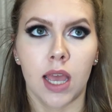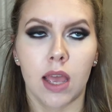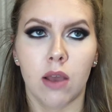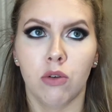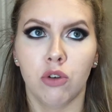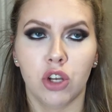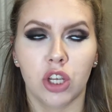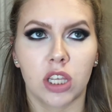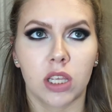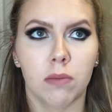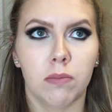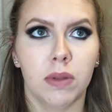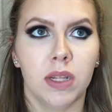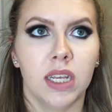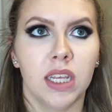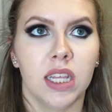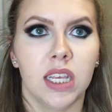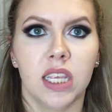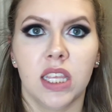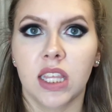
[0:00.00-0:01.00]
was just
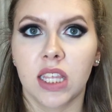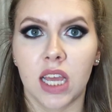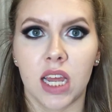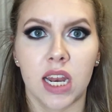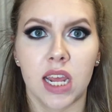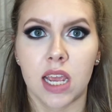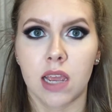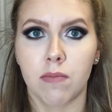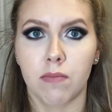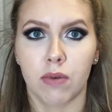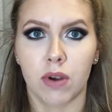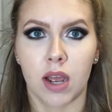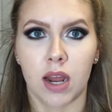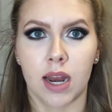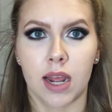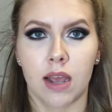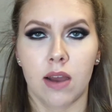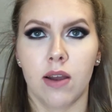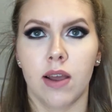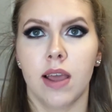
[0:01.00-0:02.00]
completely sunny and
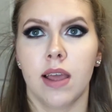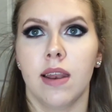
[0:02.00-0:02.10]
brown out,